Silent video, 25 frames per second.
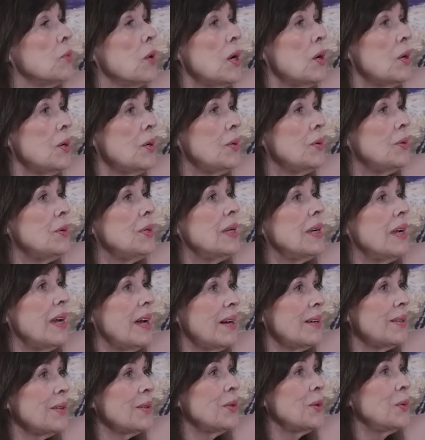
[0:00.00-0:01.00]
road
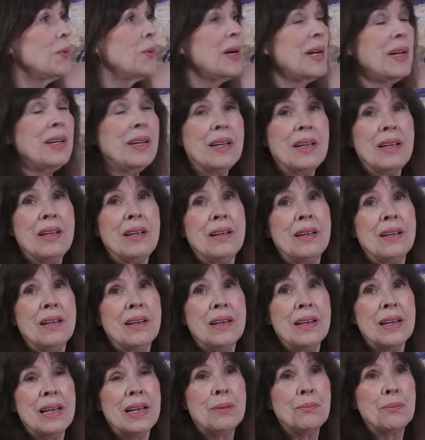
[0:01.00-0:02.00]
out of the way
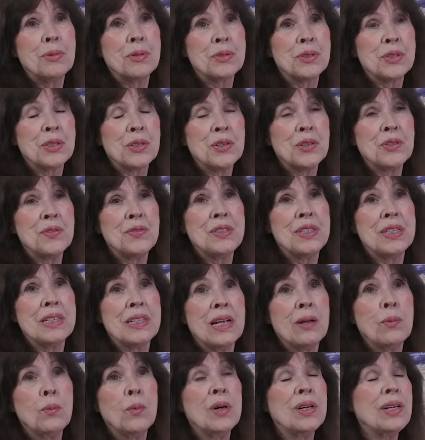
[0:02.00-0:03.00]
and preserved
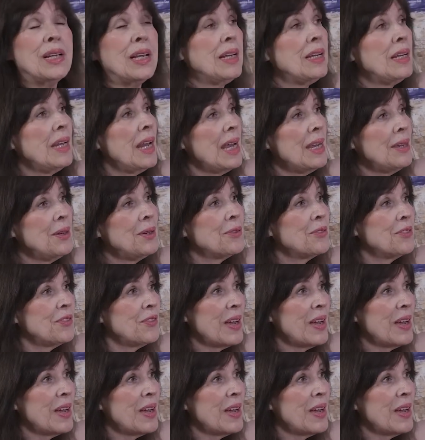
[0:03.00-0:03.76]
it and what he later